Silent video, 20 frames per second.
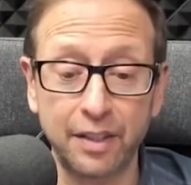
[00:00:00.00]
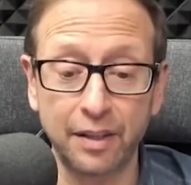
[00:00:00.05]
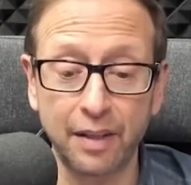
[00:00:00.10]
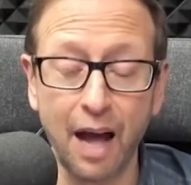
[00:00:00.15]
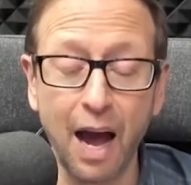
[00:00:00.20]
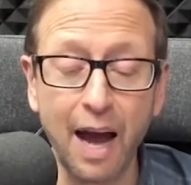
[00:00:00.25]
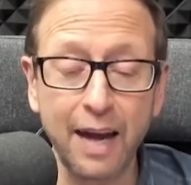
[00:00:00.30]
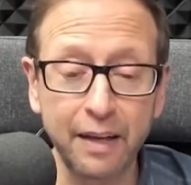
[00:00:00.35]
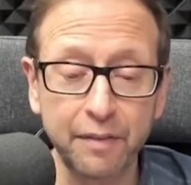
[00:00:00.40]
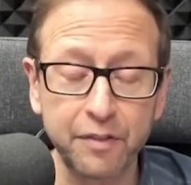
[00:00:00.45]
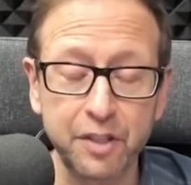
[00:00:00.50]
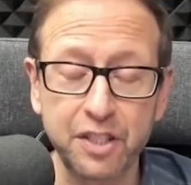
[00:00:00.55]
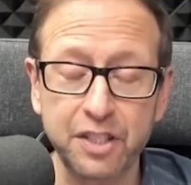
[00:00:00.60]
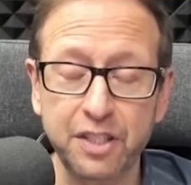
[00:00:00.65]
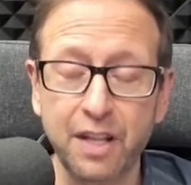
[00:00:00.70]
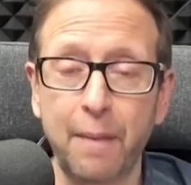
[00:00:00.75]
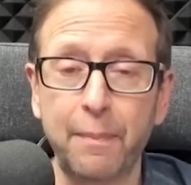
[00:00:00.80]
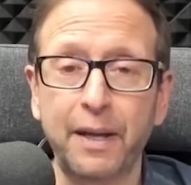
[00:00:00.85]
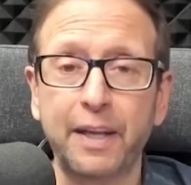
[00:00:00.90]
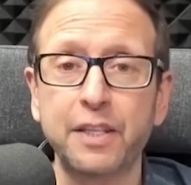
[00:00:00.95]
The lining of the
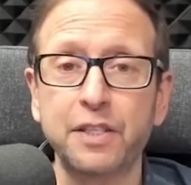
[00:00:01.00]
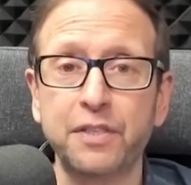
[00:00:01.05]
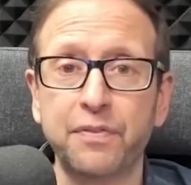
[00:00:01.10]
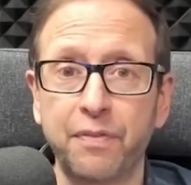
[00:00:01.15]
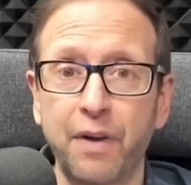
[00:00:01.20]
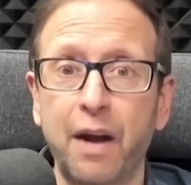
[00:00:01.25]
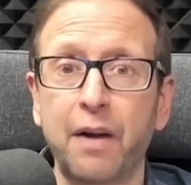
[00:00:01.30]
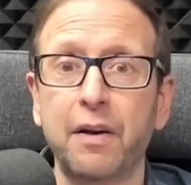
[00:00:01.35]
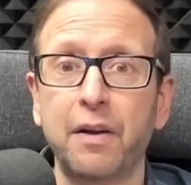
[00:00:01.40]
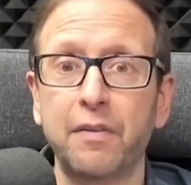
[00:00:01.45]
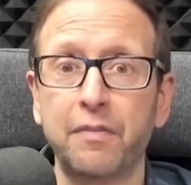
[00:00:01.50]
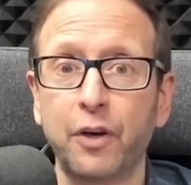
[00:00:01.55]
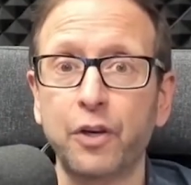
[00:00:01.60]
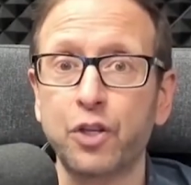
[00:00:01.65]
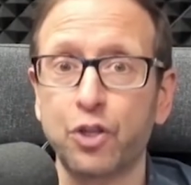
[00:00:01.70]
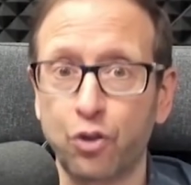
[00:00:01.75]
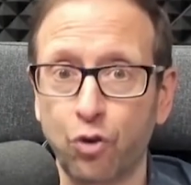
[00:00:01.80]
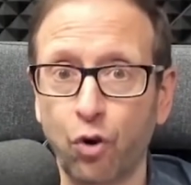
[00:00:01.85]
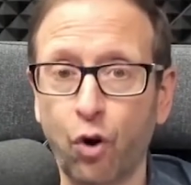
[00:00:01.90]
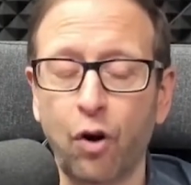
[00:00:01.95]
stomach is very,
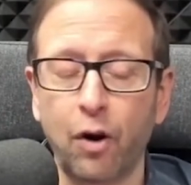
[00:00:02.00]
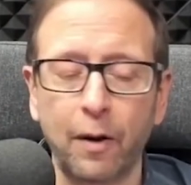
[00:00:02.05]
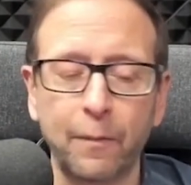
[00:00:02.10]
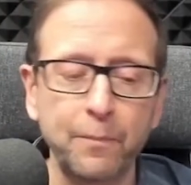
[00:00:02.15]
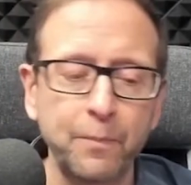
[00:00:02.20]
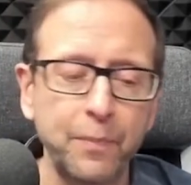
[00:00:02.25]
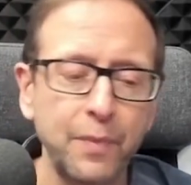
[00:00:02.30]
very strong.